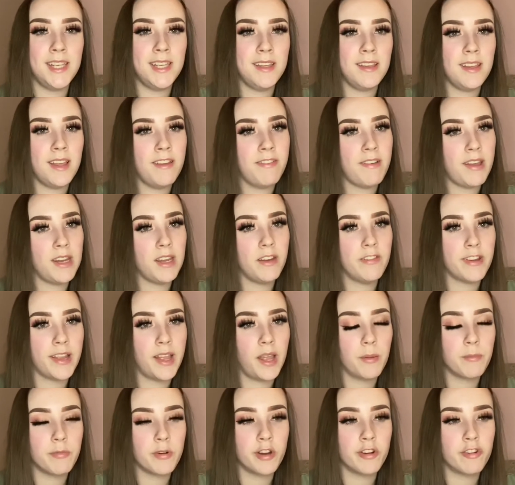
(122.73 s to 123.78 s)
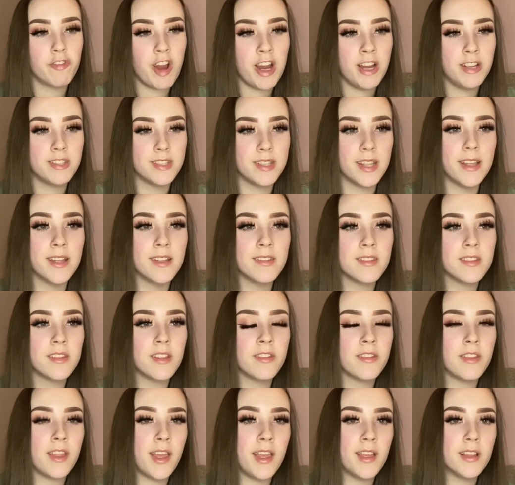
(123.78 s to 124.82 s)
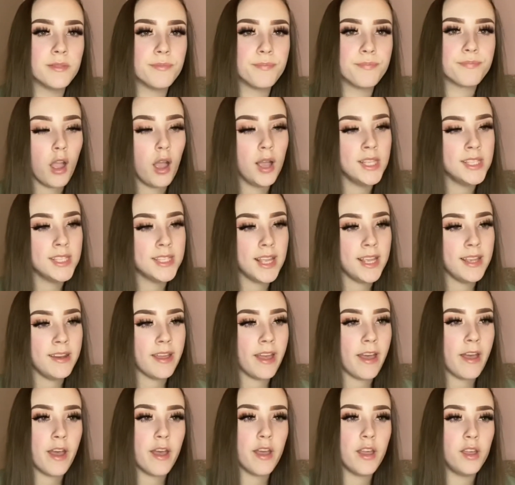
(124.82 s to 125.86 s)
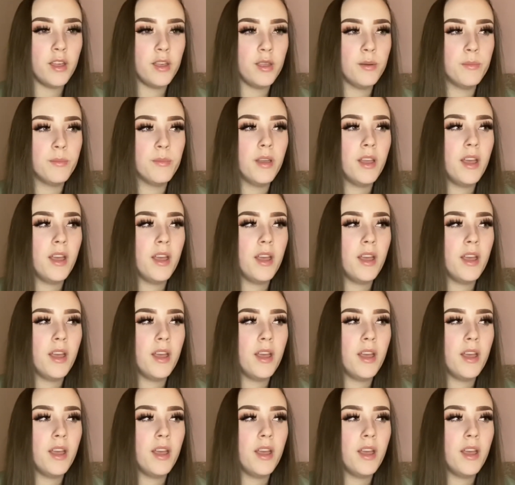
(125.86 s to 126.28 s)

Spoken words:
if anything progresses. So I stayed at home